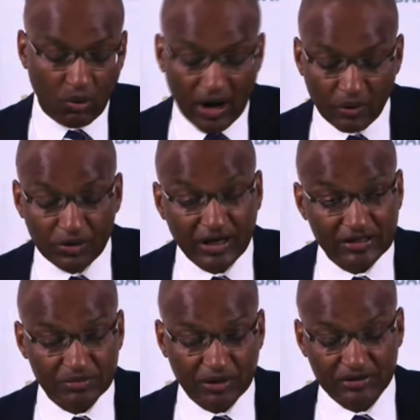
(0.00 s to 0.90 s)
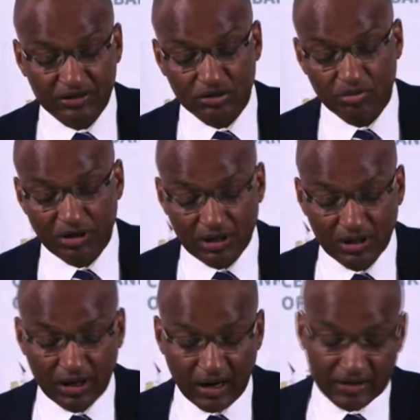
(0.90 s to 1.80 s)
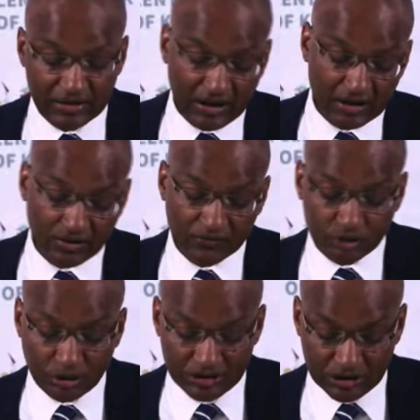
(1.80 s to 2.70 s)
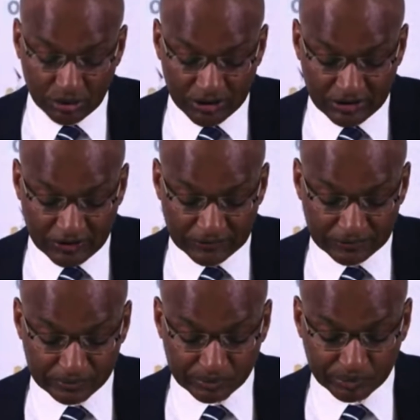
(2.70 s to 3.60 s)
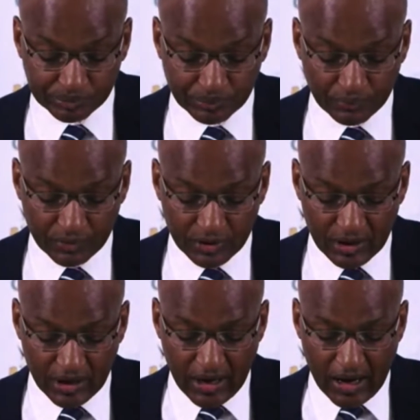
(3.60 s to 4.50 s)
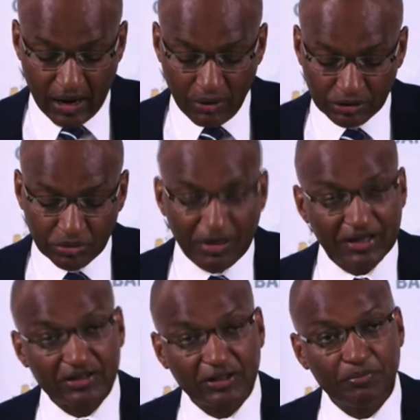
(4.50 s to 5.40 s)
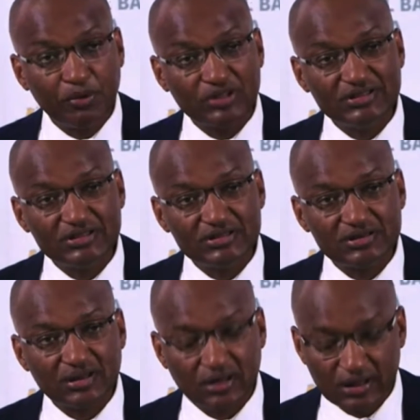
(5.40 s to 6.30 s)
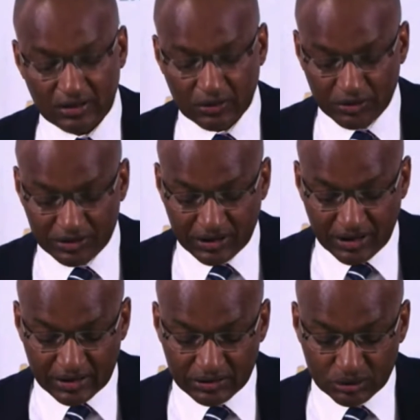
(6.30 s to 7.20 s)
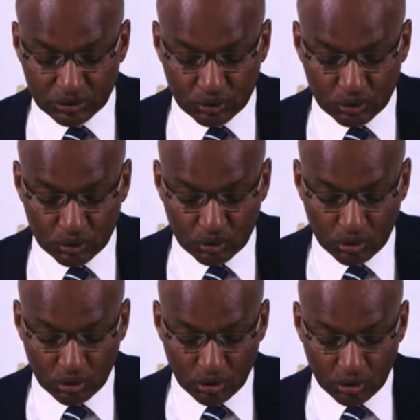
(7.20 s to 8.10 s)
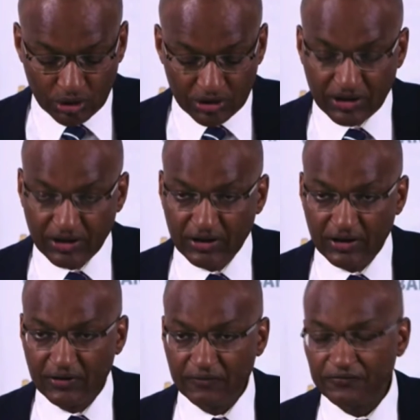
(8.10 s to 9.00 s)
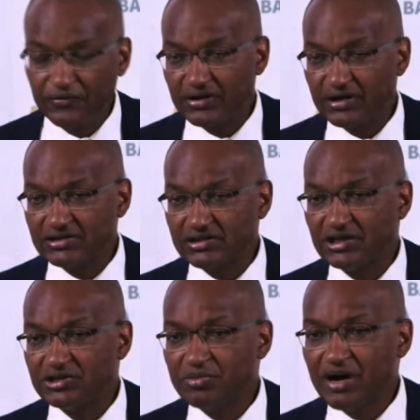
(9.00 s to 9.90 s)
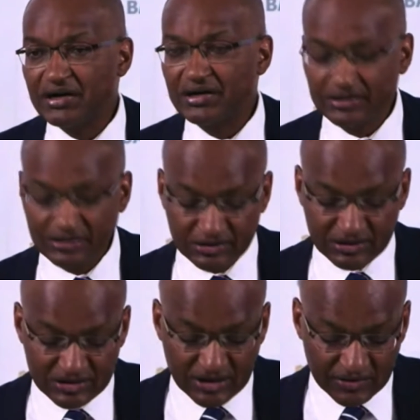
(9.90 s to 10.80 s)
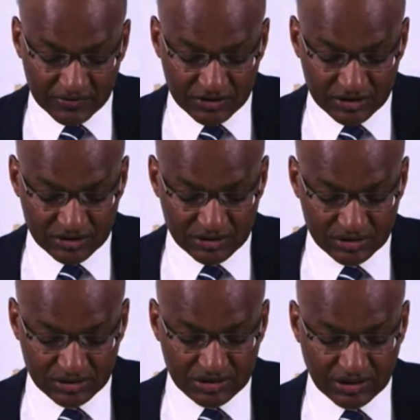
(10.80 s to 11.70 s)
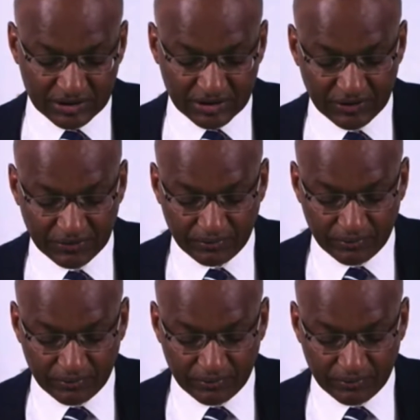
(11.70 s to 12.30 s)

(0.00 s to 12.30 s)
where we expected to be at the end of 2020. I want to make three points with regard to the foreign exchange market and reserves generally.